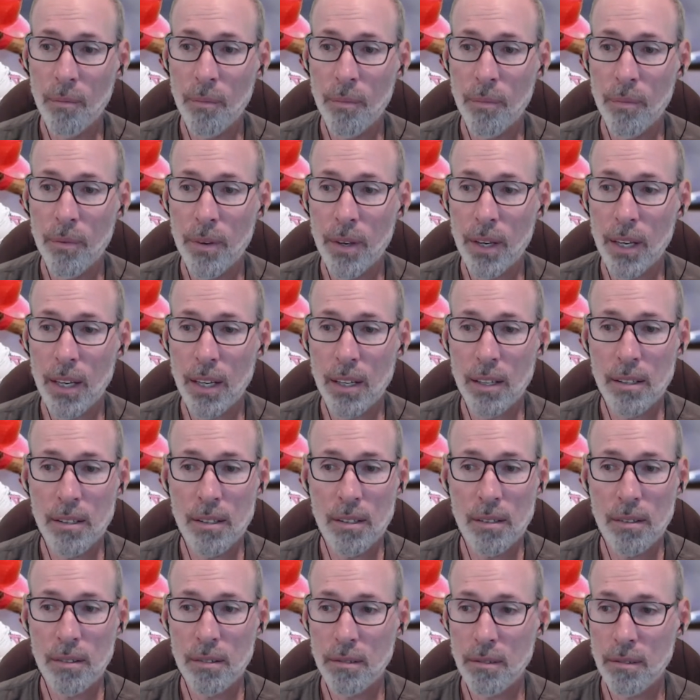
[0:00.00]

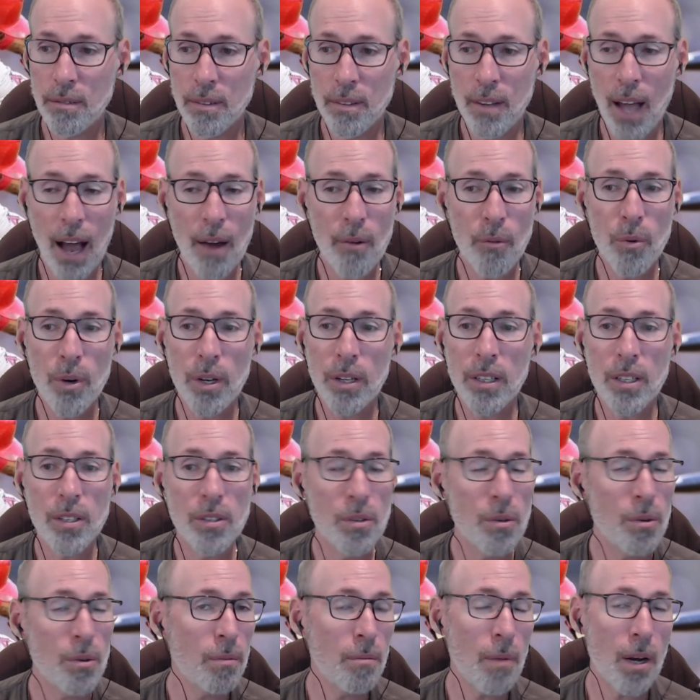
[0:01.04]
He's not really
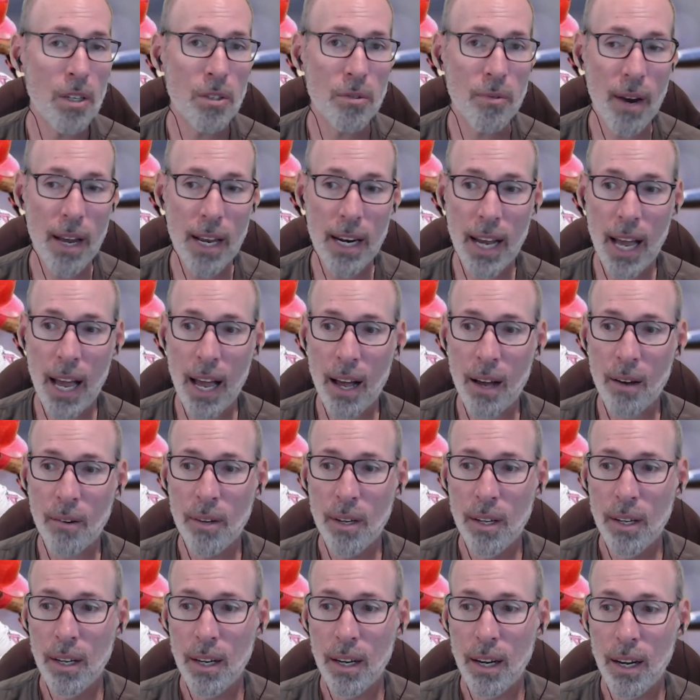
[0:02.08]
doing much right now.
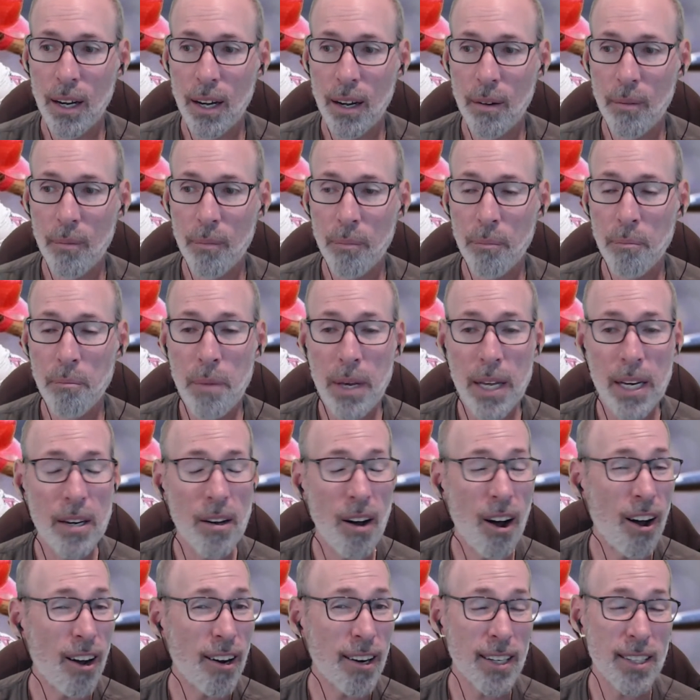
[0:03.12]

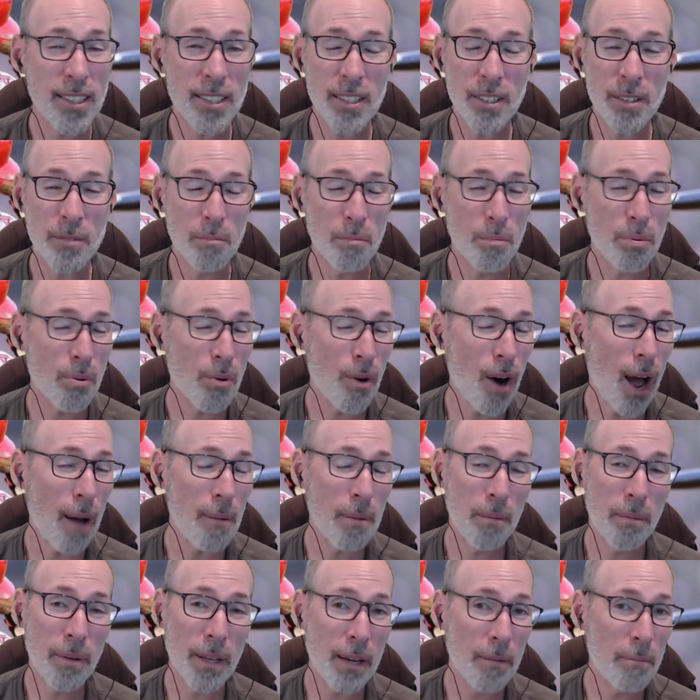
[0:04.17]
Mid-August is
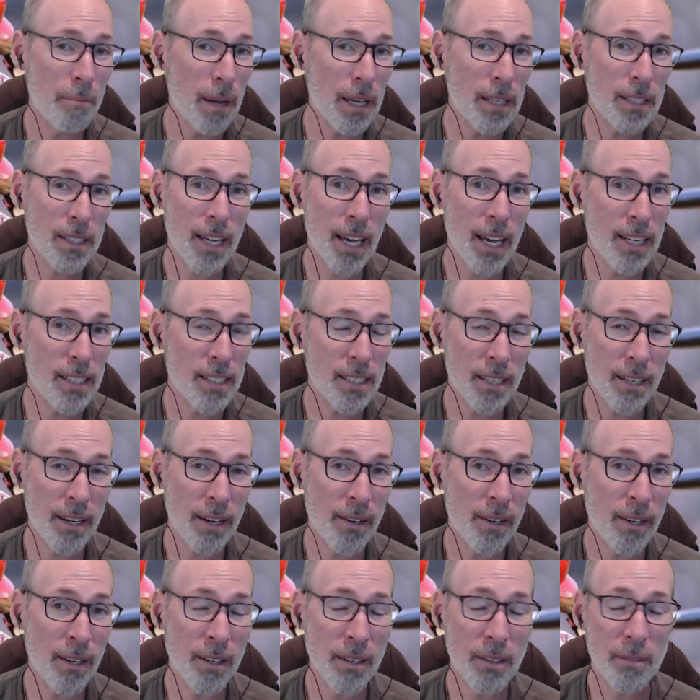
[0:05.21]
probably a best-case
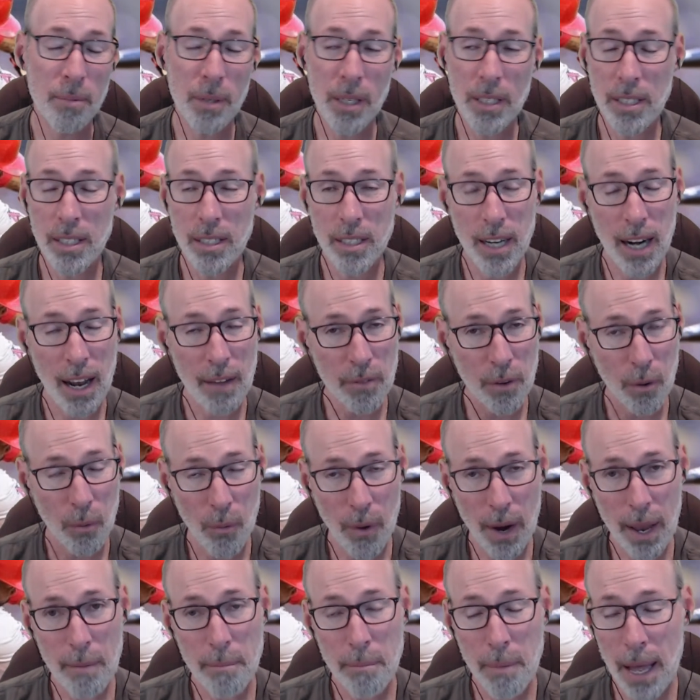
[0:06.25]
scenario because he's going to have to
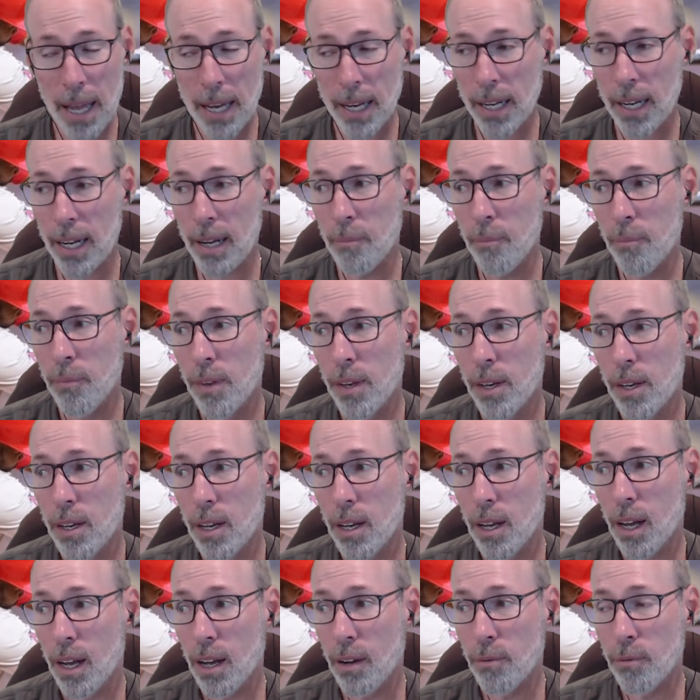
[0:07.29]
ramp back up
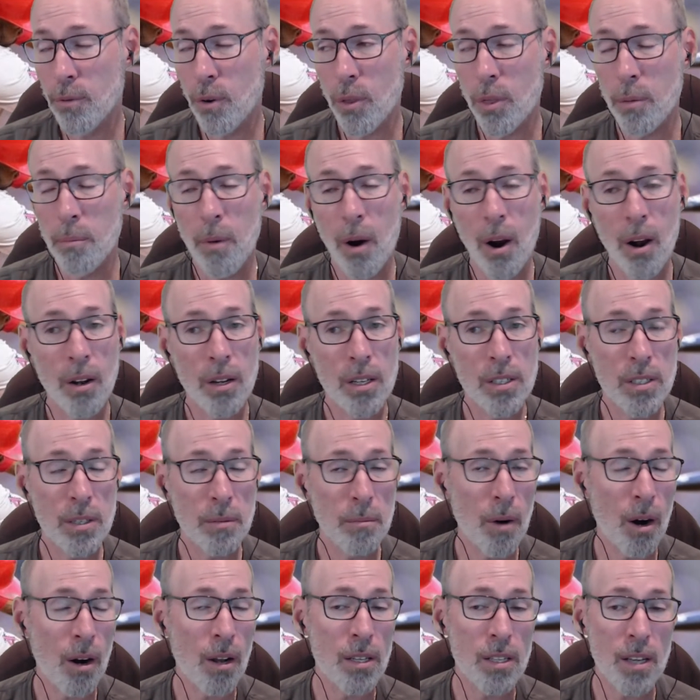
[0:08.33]
for the Marlins. The
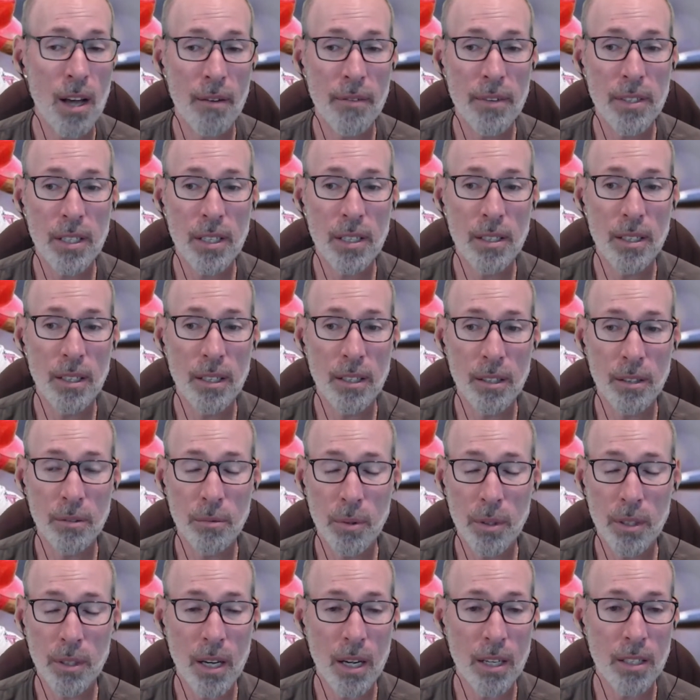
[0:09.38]
Marlins obviously dealing
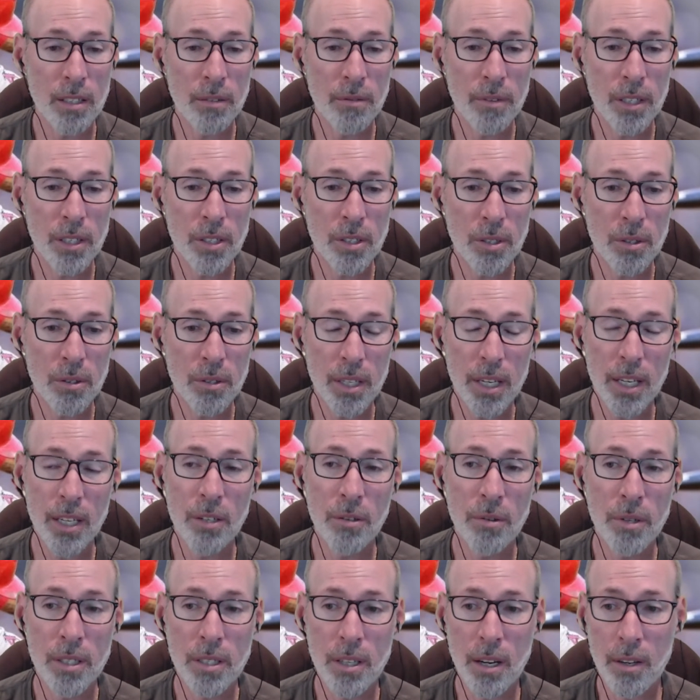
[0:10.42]
with tons of issues and
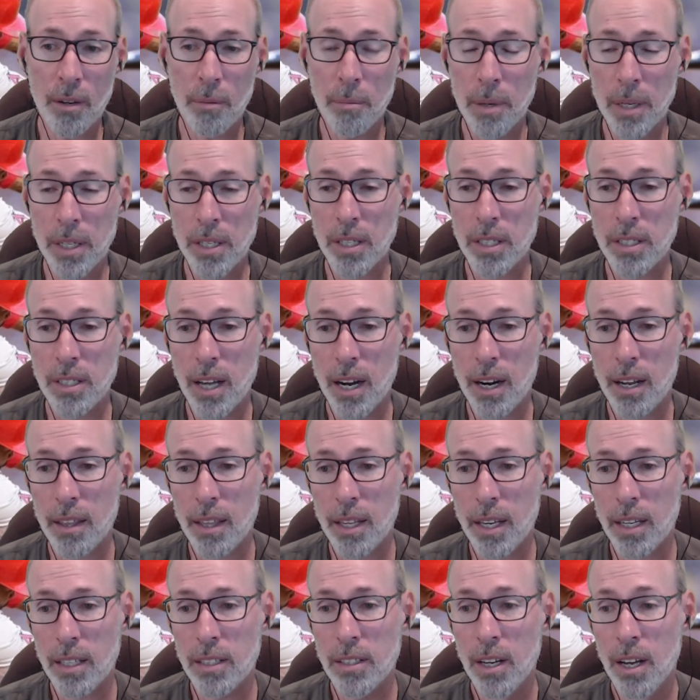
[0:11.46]
injuries on the pitching side of
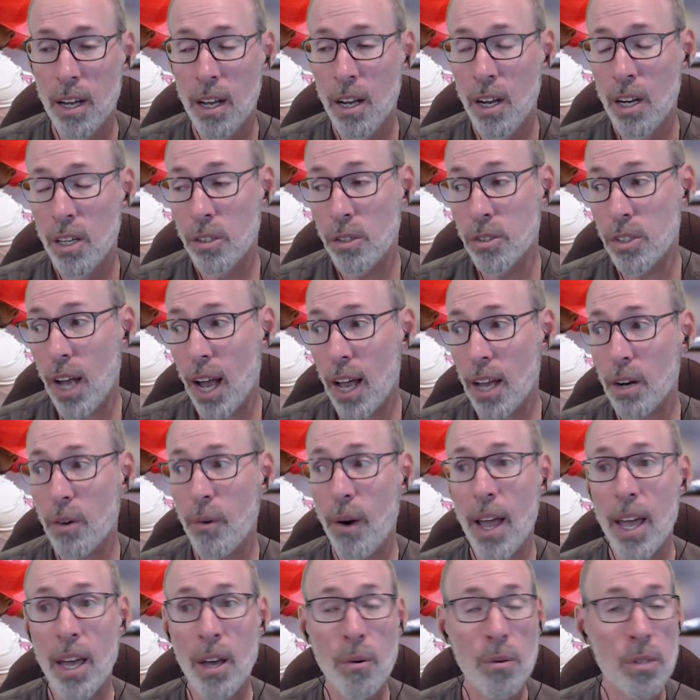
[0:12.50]
things. Josiah
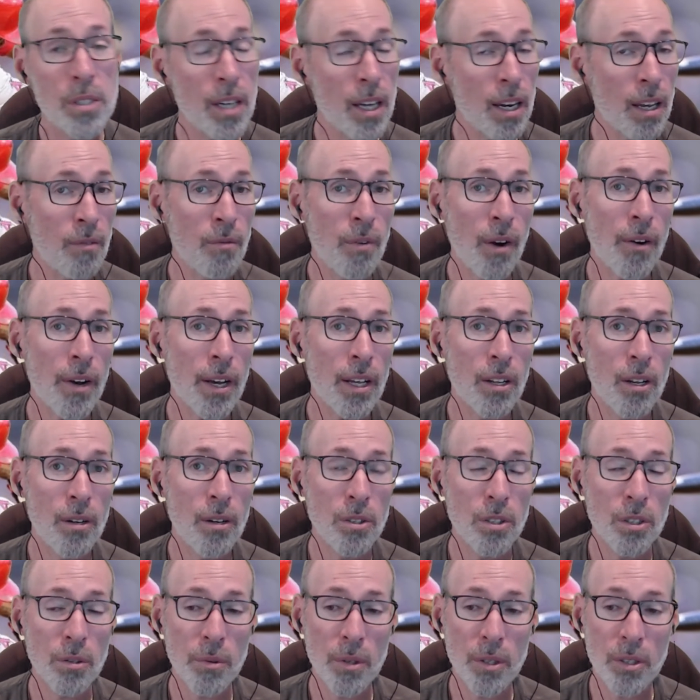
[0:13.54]
Gray, who was getting very close
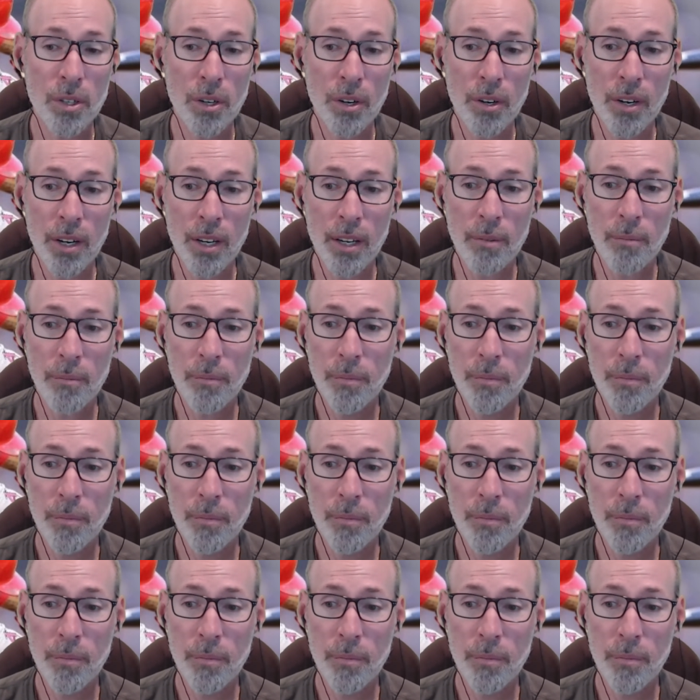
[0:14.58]
to returning